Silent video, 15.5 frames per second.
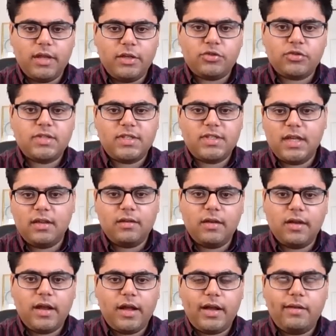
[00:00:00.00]

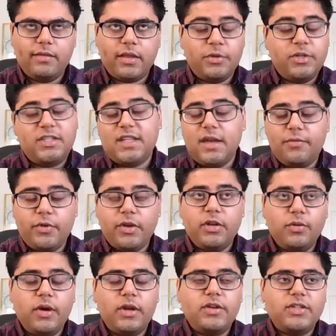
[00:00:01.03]
interesting they were deciphering
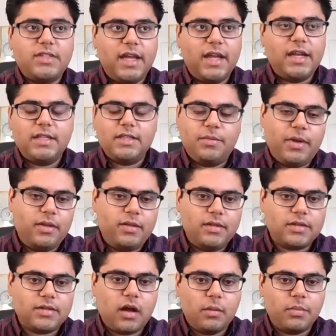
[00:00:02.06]
new understandings about
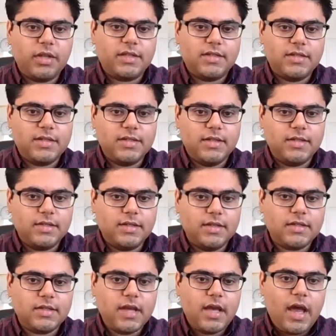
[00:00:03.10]
these complex
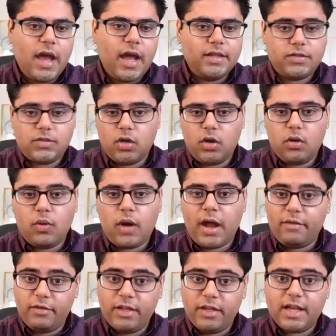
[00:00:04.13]
diseases. And so I
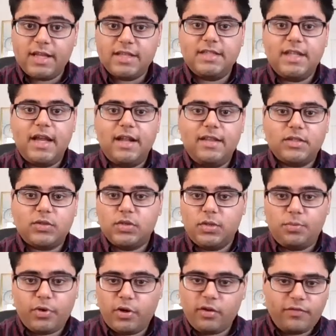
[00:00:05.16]
realized that this was
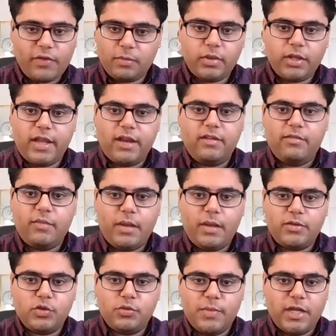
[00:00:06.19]
a perfect blend of my
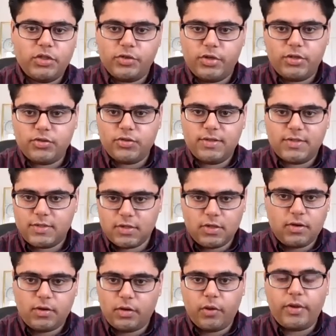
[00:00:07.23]
two major interests,
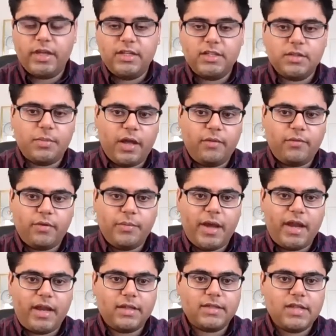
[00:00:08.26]
going into
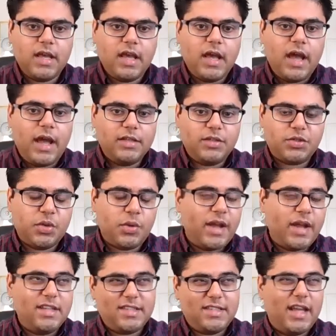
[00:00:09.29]
bioinformatics. And so I
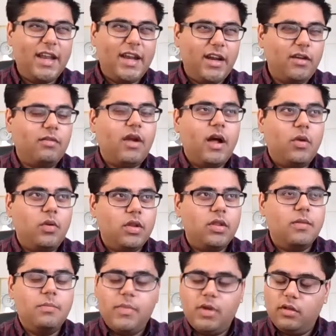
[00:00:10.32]
decided around
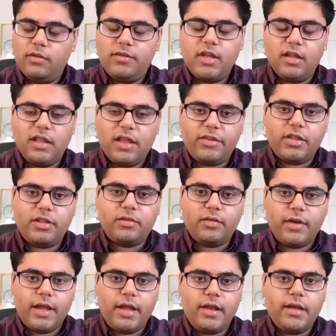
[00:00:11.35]
the middle of the 11th
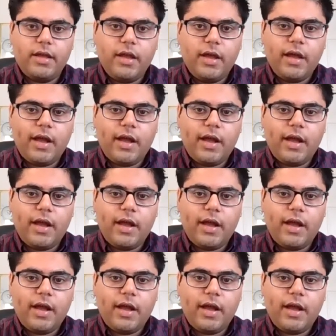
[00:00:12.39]
grade